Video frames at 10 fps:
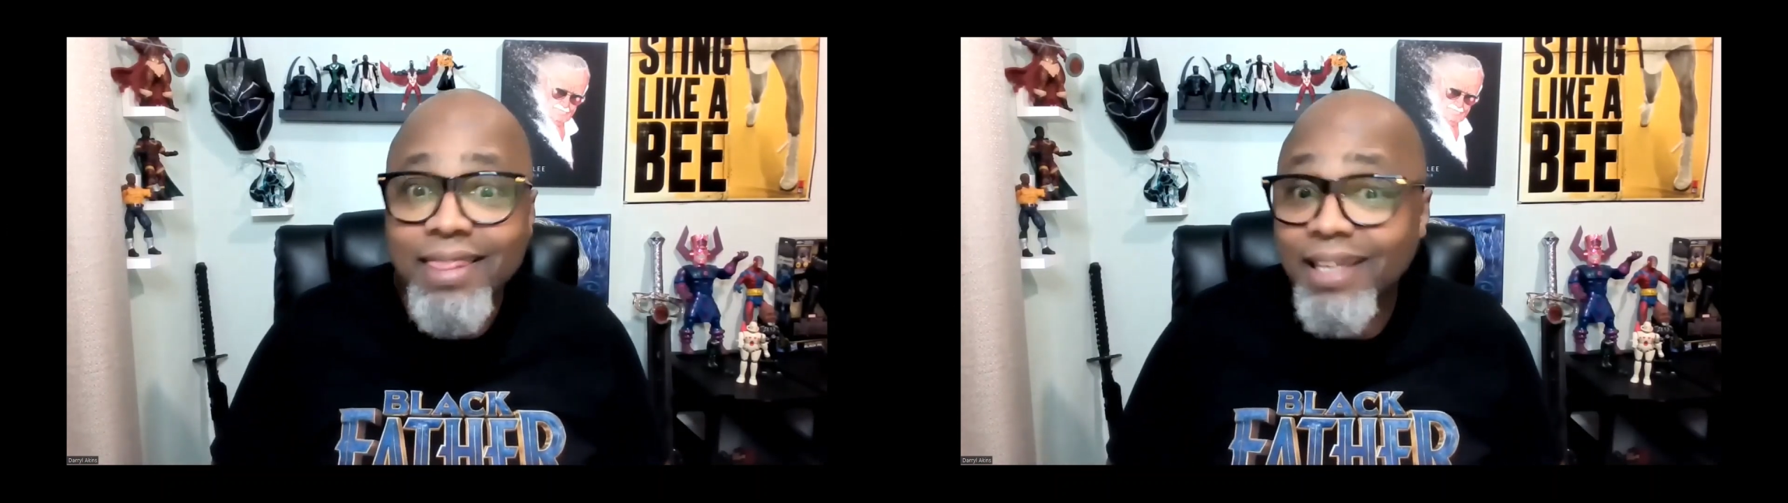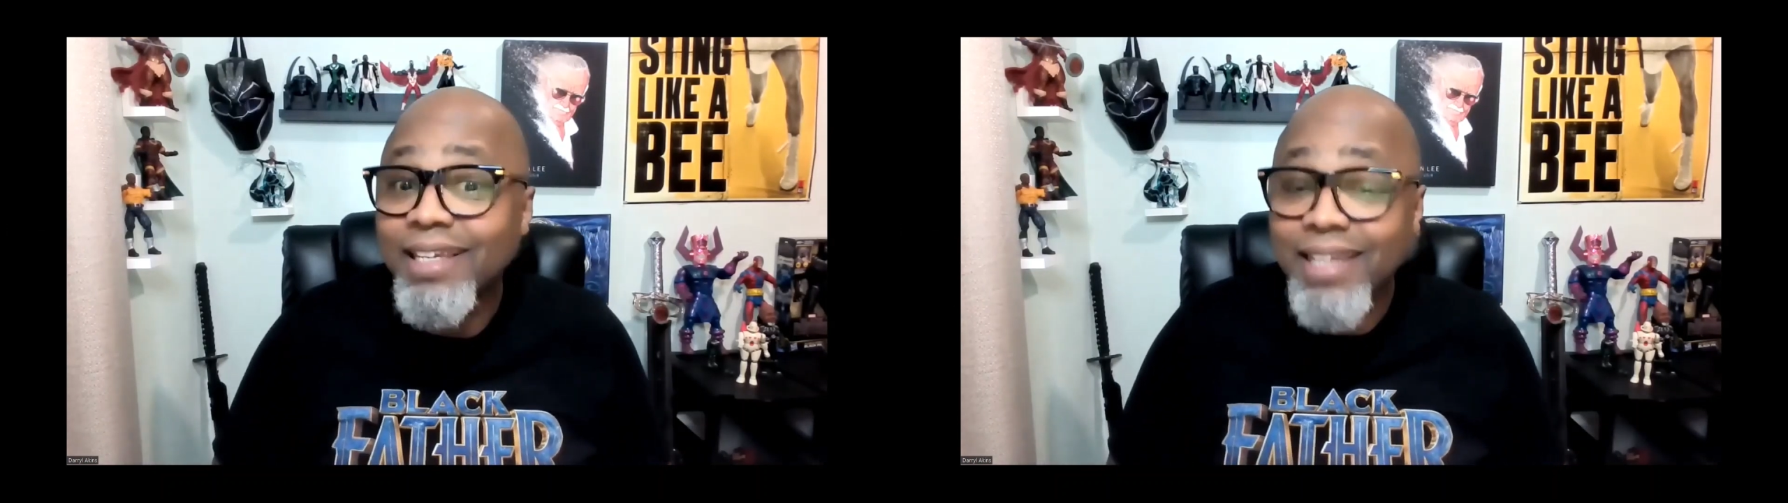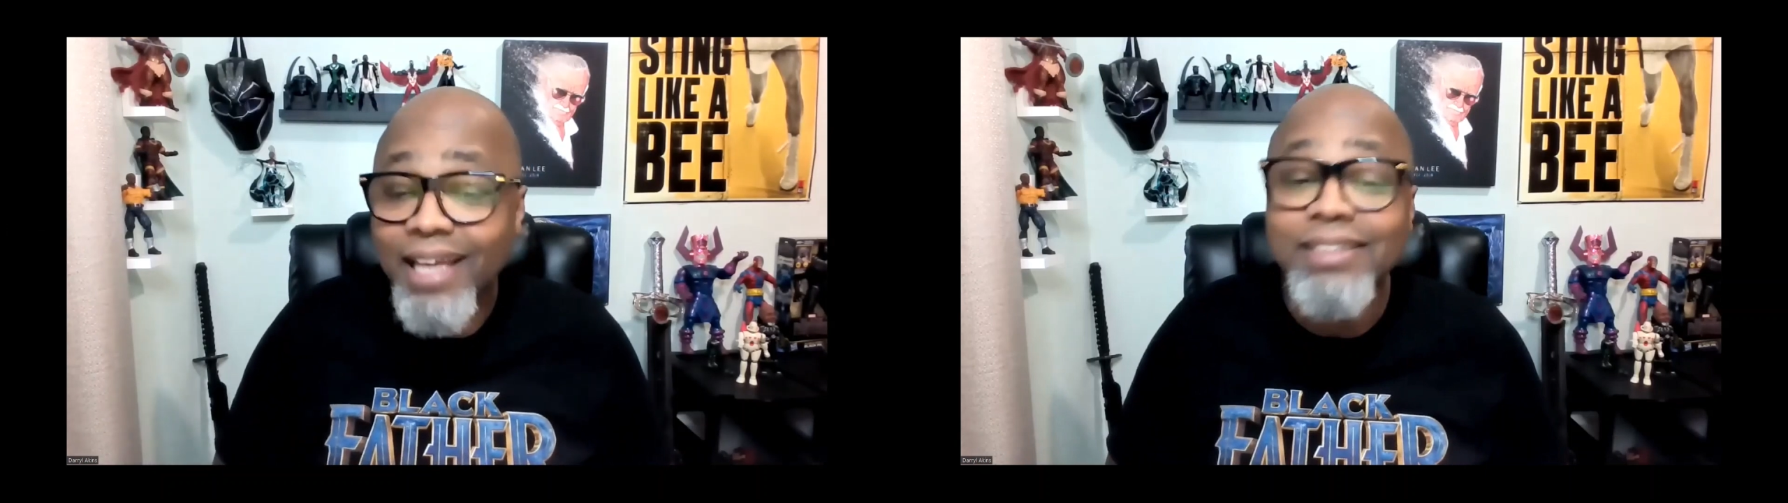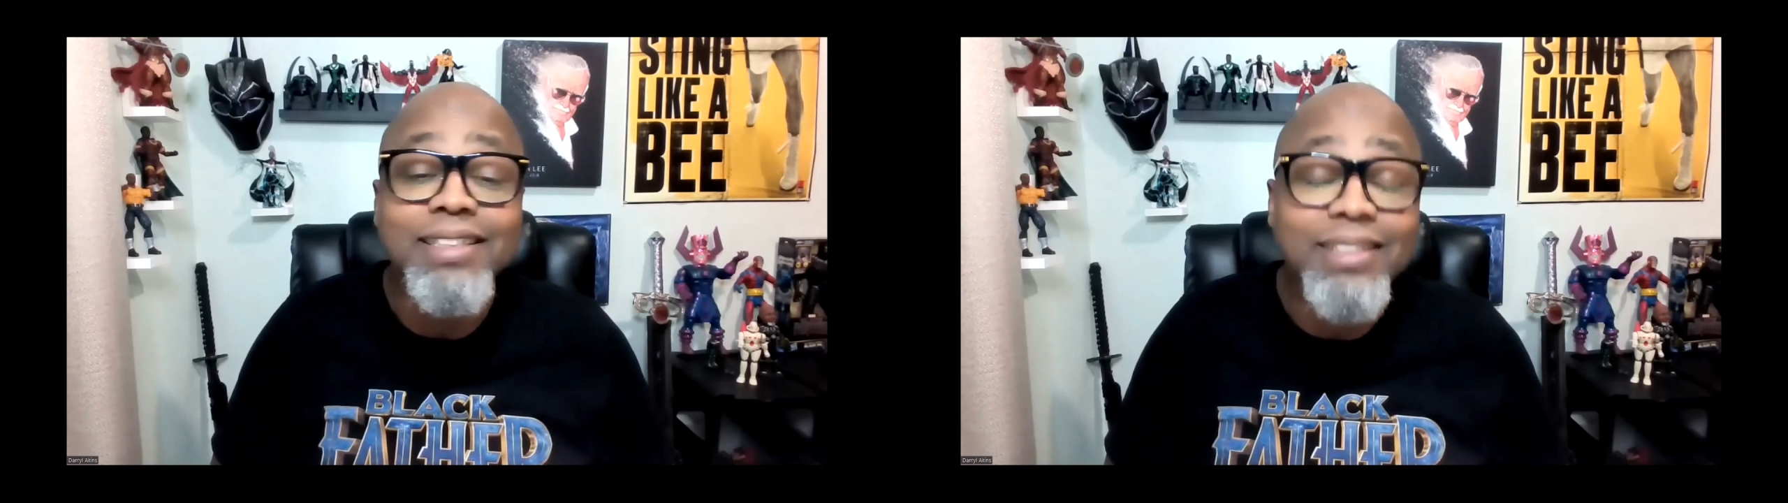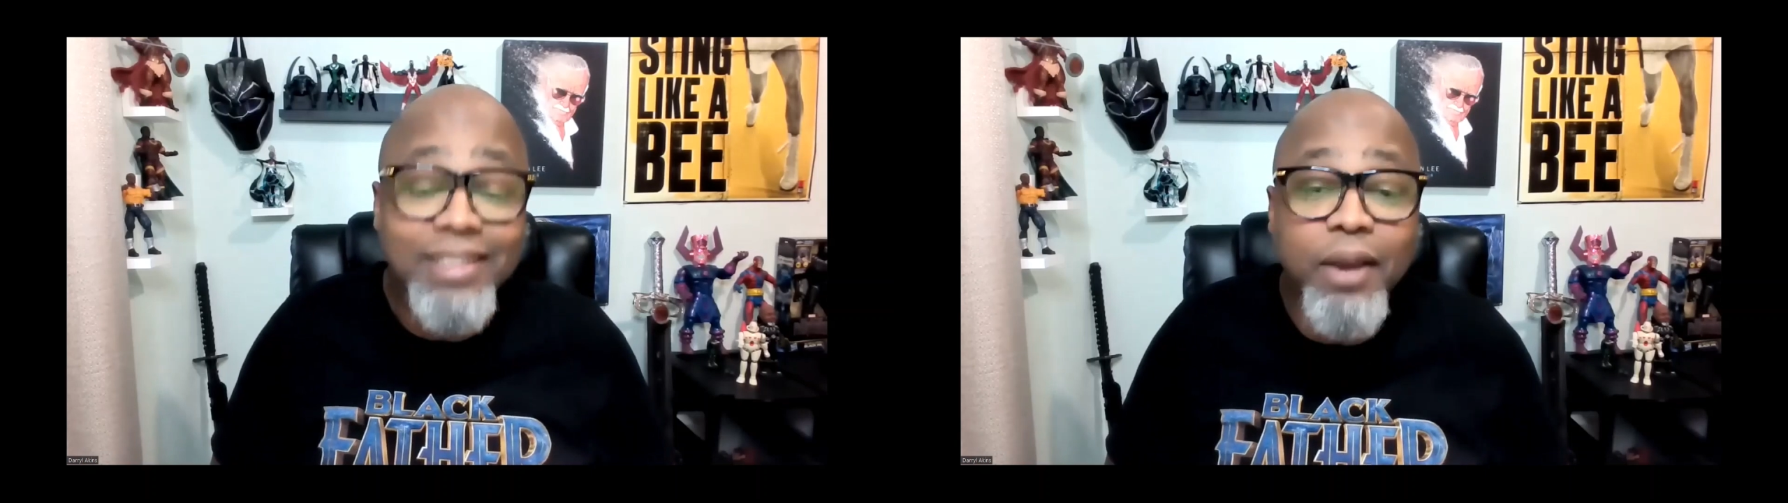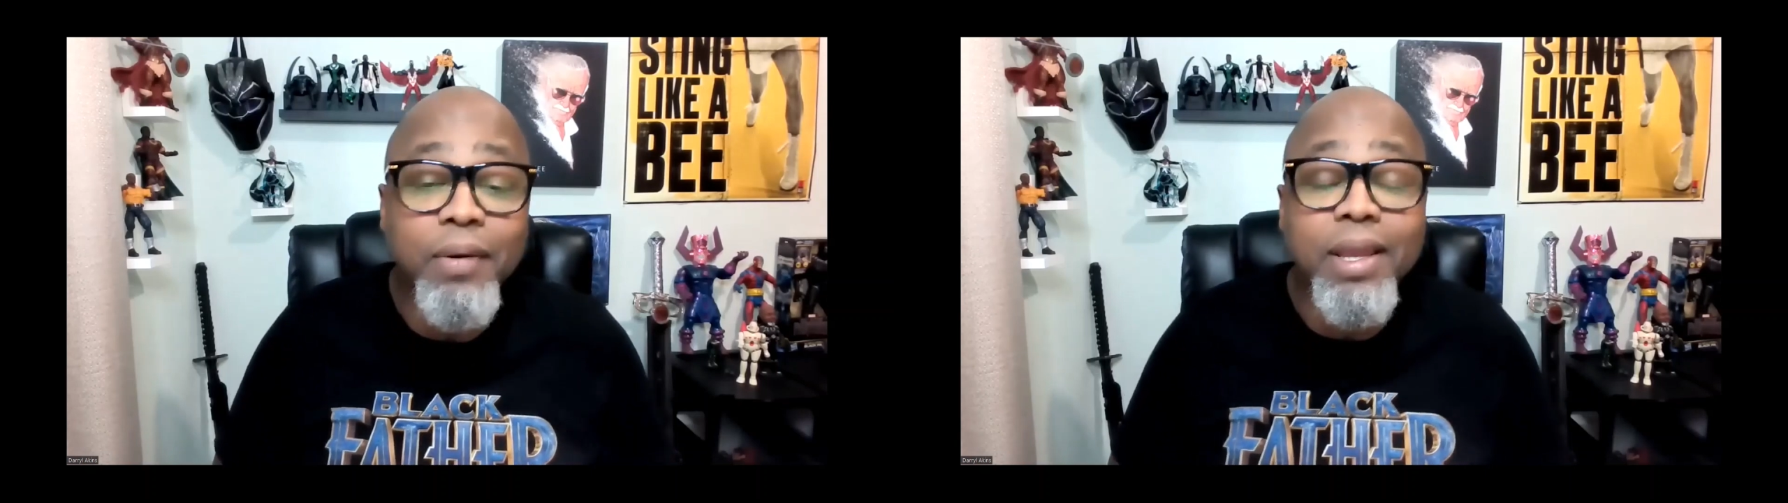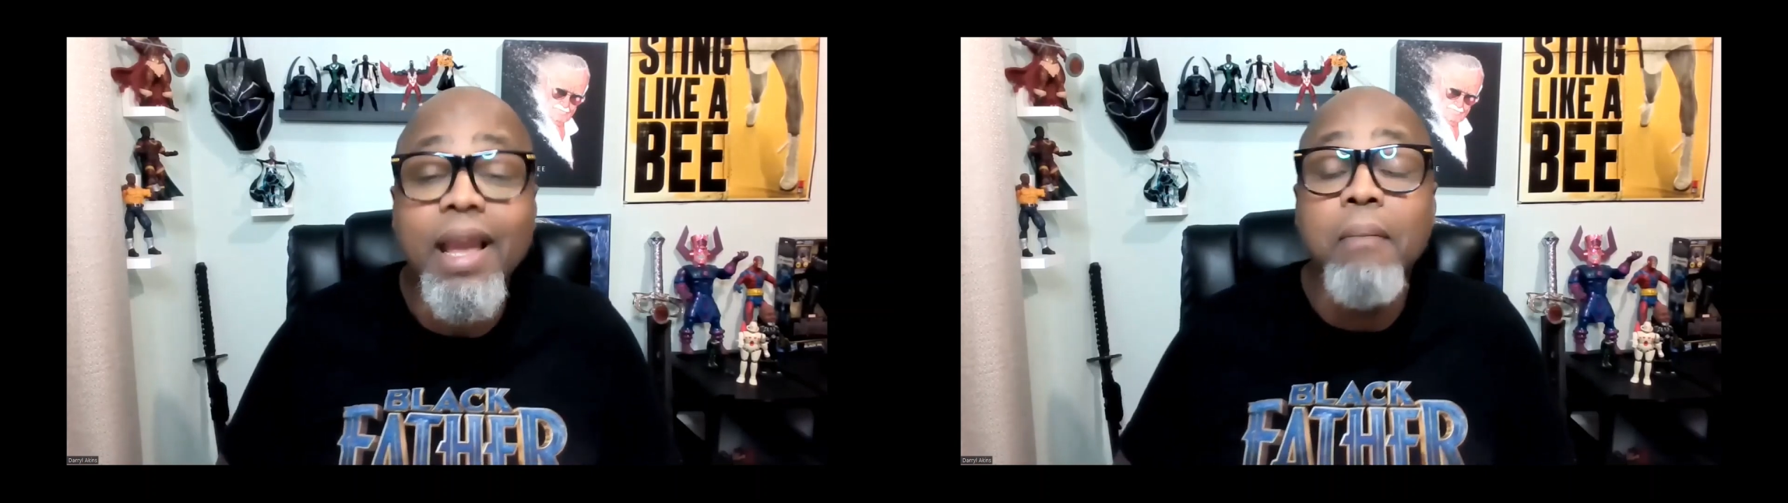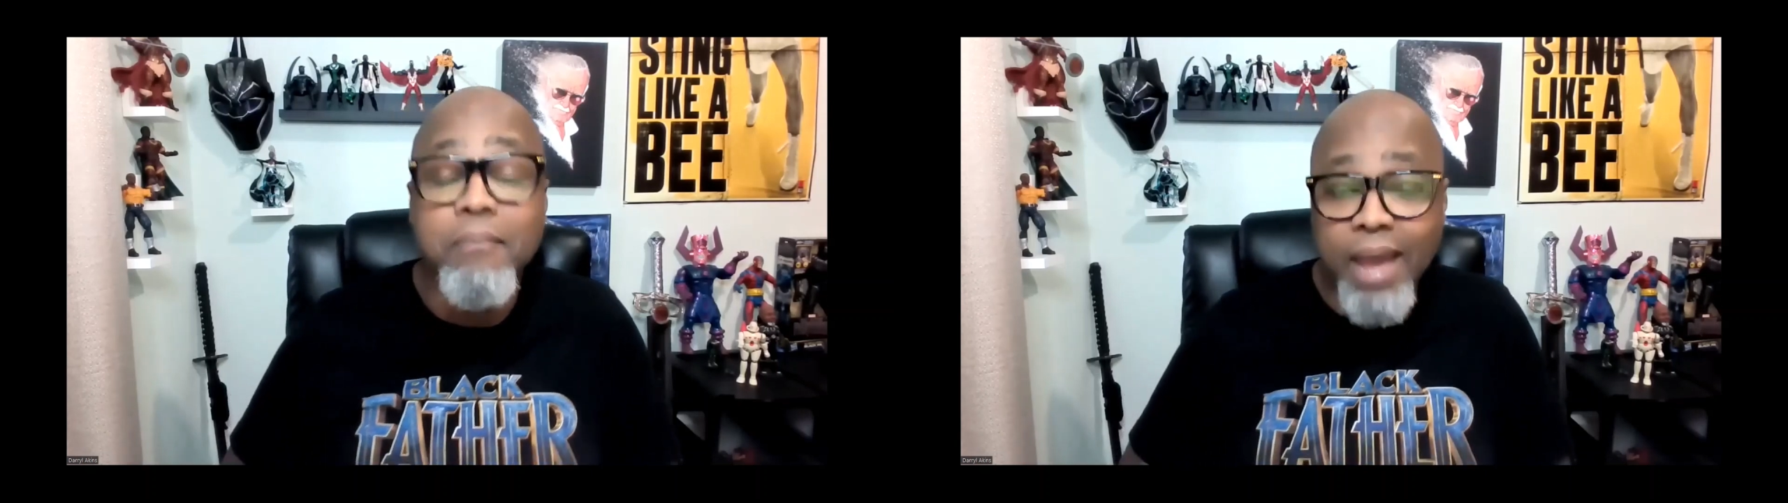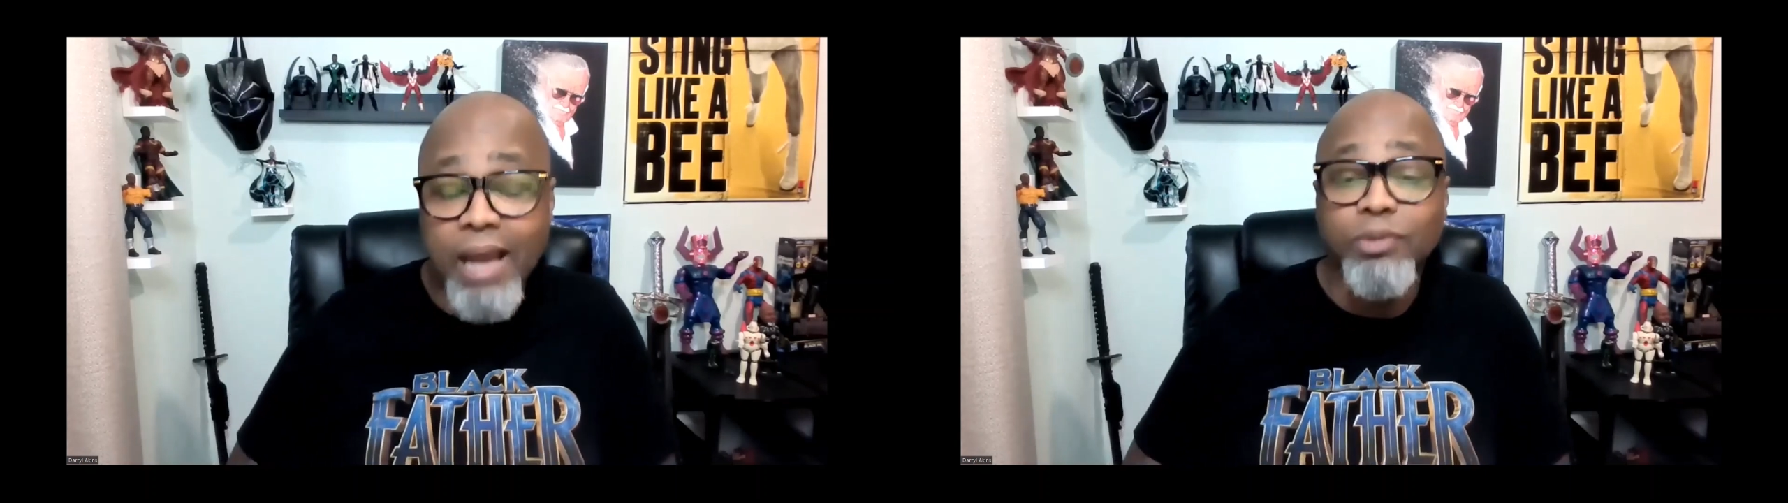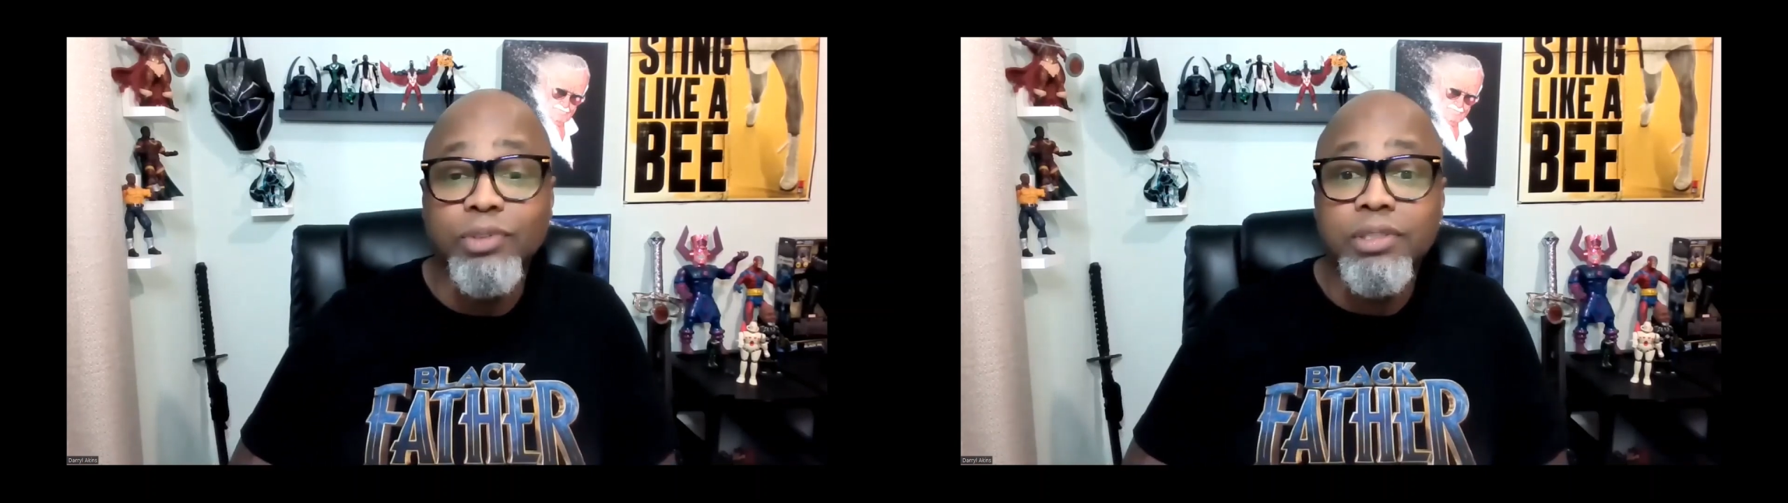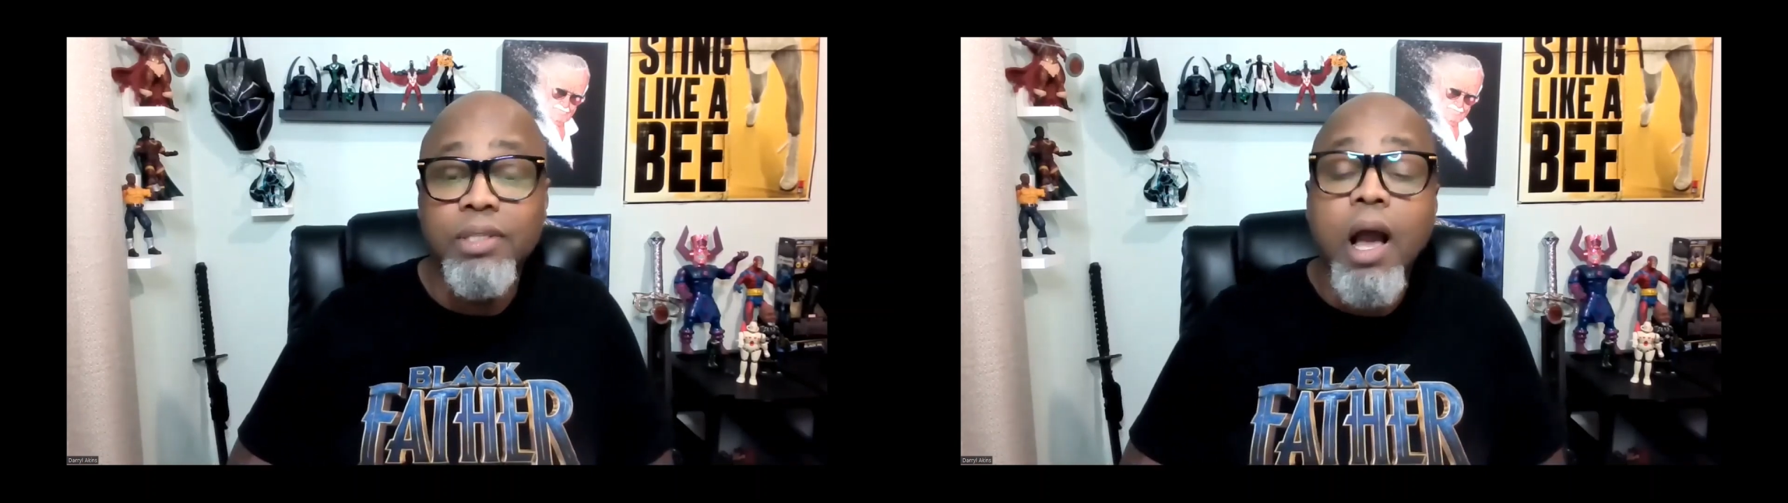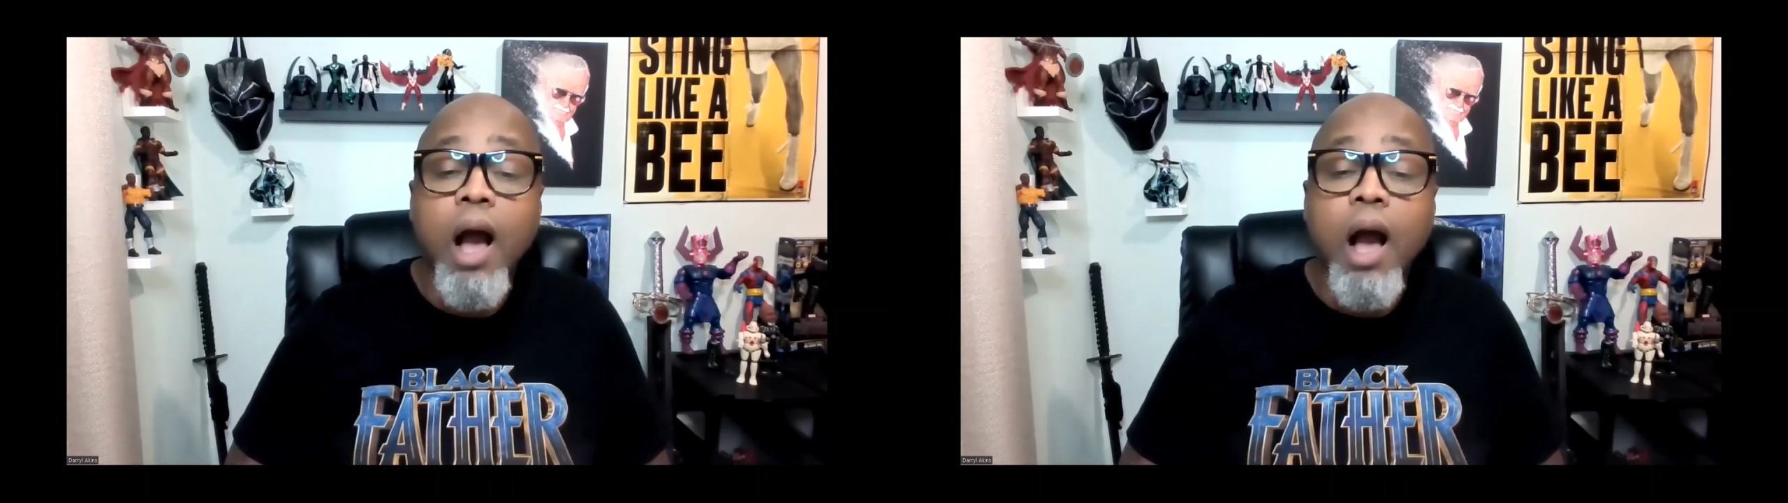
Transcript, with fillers: the necessary amount